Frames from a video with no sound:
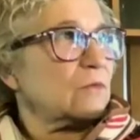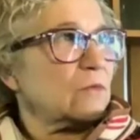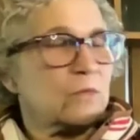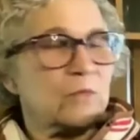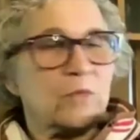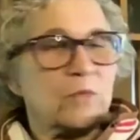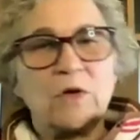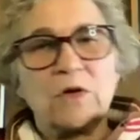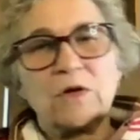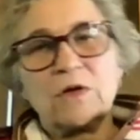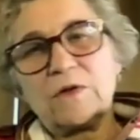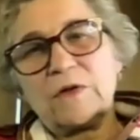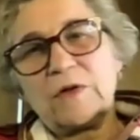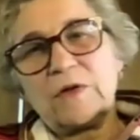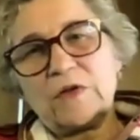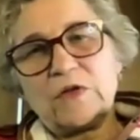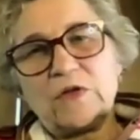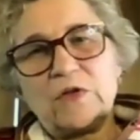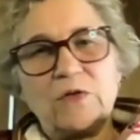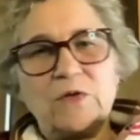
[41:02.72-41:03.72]
world
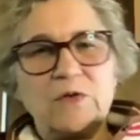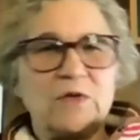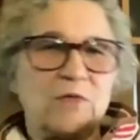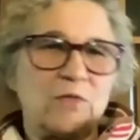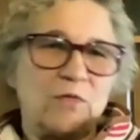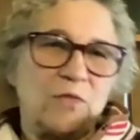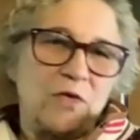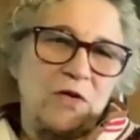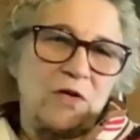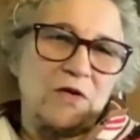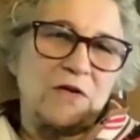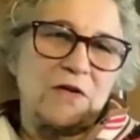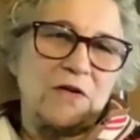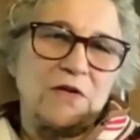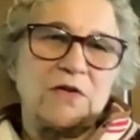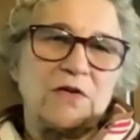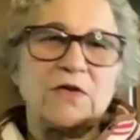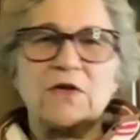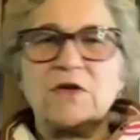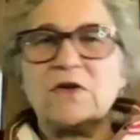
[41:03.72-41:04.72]
issues and world
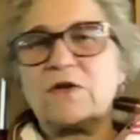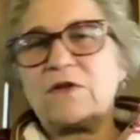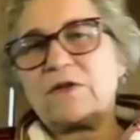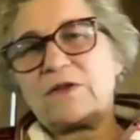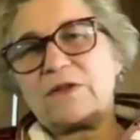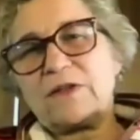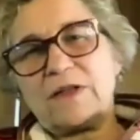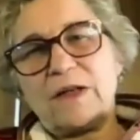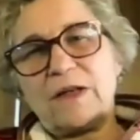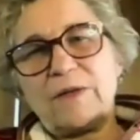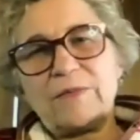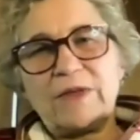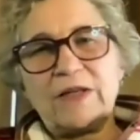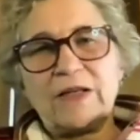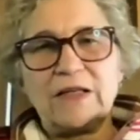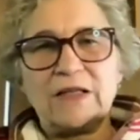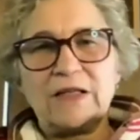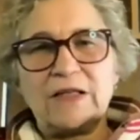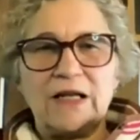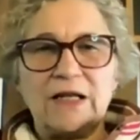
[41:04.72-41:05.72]
concerns, and I'm
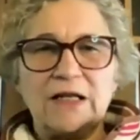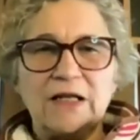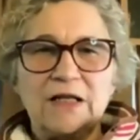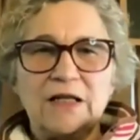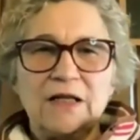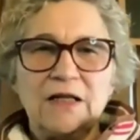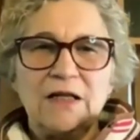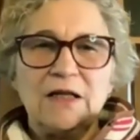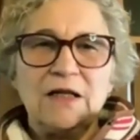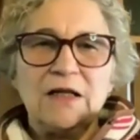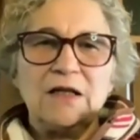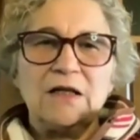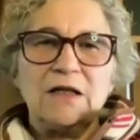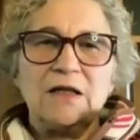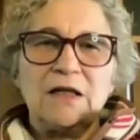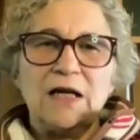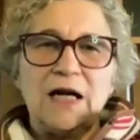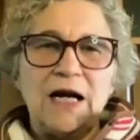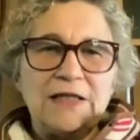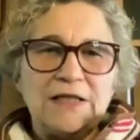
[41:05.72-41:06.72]
thinking, like,
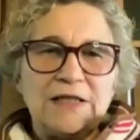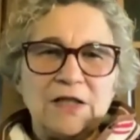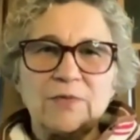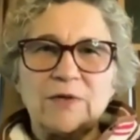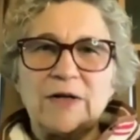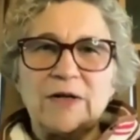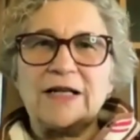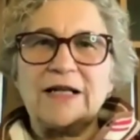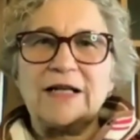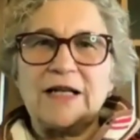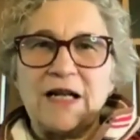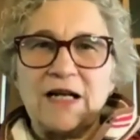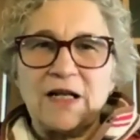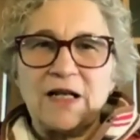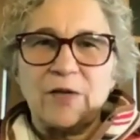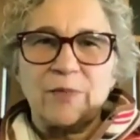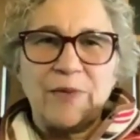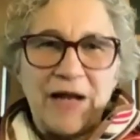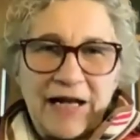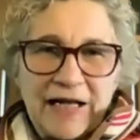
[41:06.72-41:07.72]
I just want to get out of the
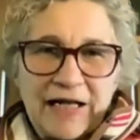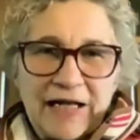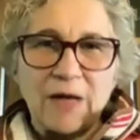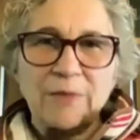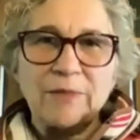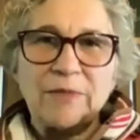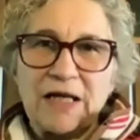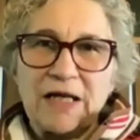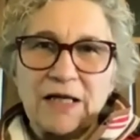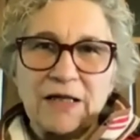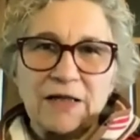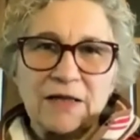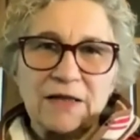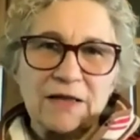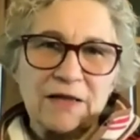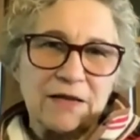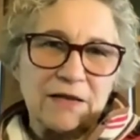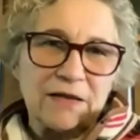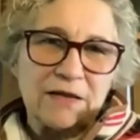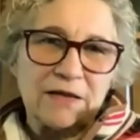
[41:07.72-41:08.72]
pain I'm in.
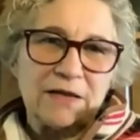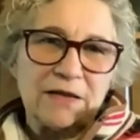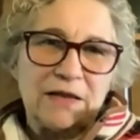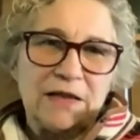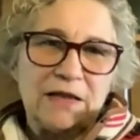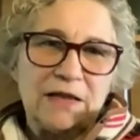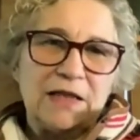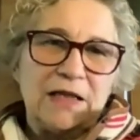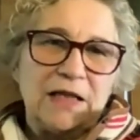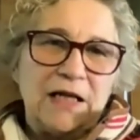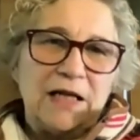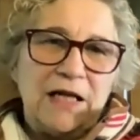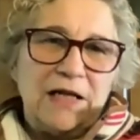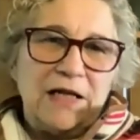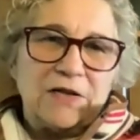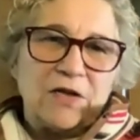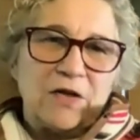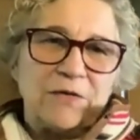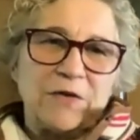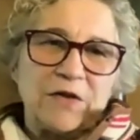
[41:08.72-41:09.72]
And
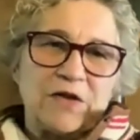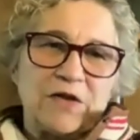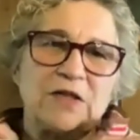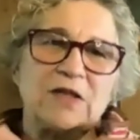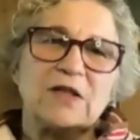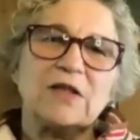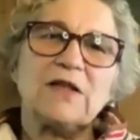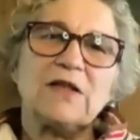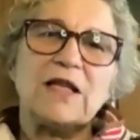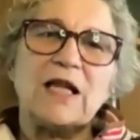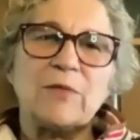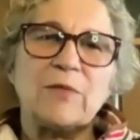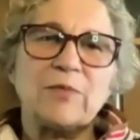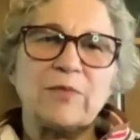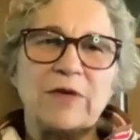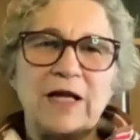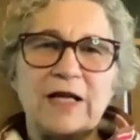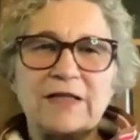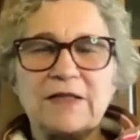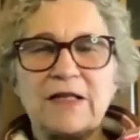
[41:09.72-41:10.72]
so if you're still in that
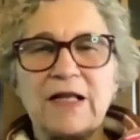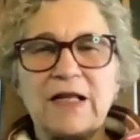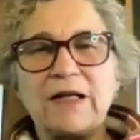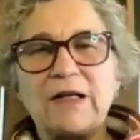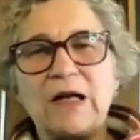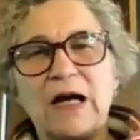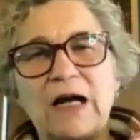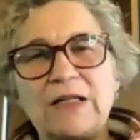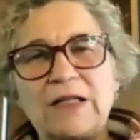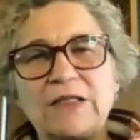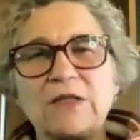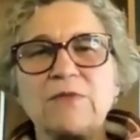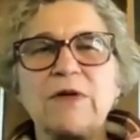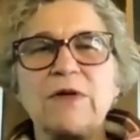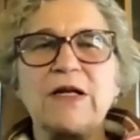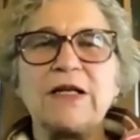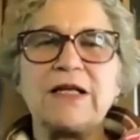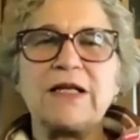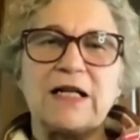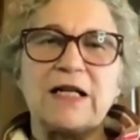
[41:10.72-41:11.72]
place, like, I just want
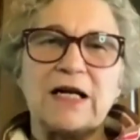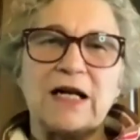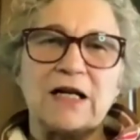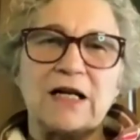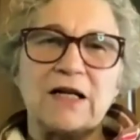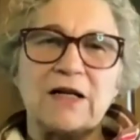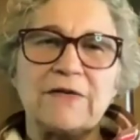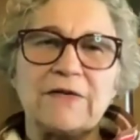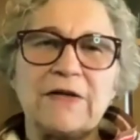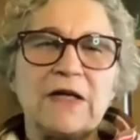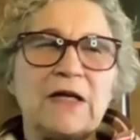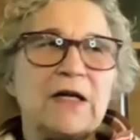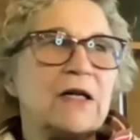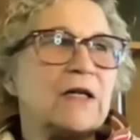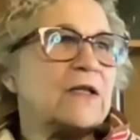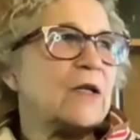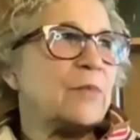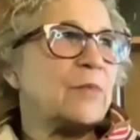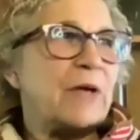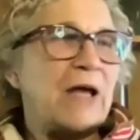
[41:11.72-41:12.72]
to get out of
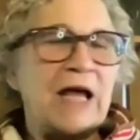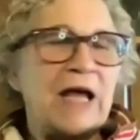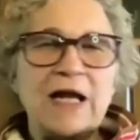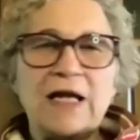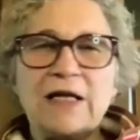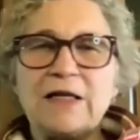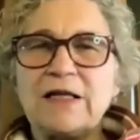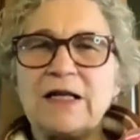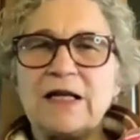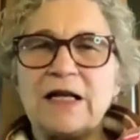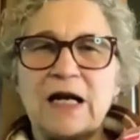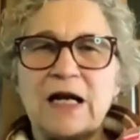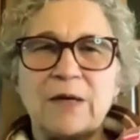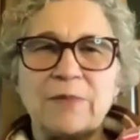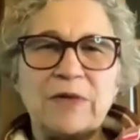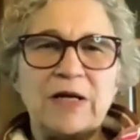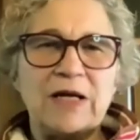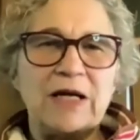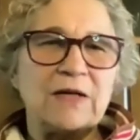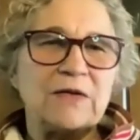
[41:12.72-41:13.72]
the pain that I'm
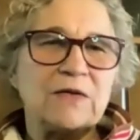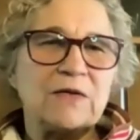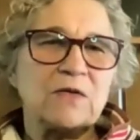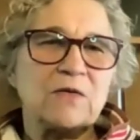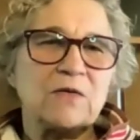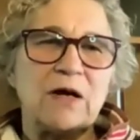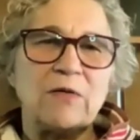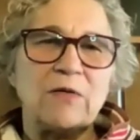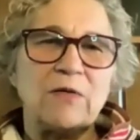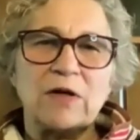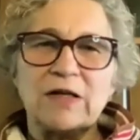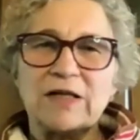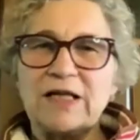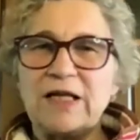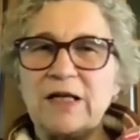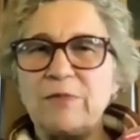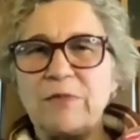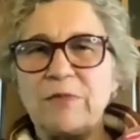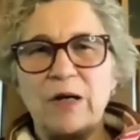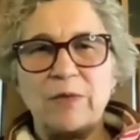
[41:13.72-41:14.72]
in, so I want to
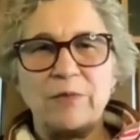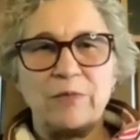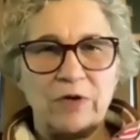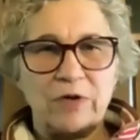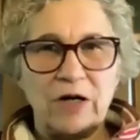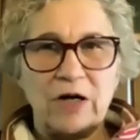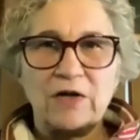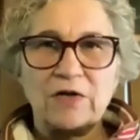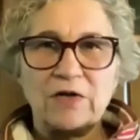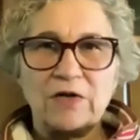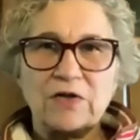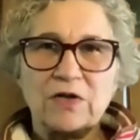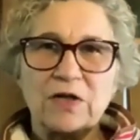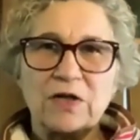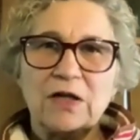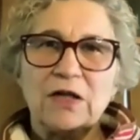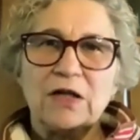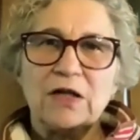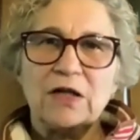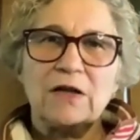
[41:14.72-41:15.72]
keep my brush,
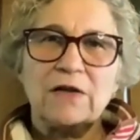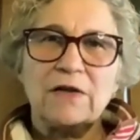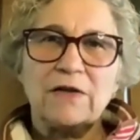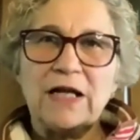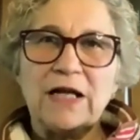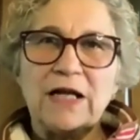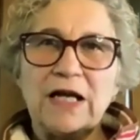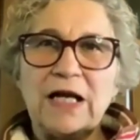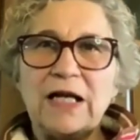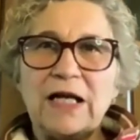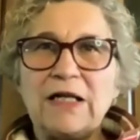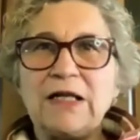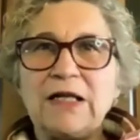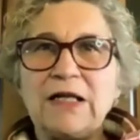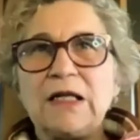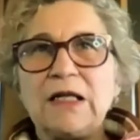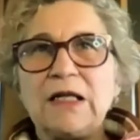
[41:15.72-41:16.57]
then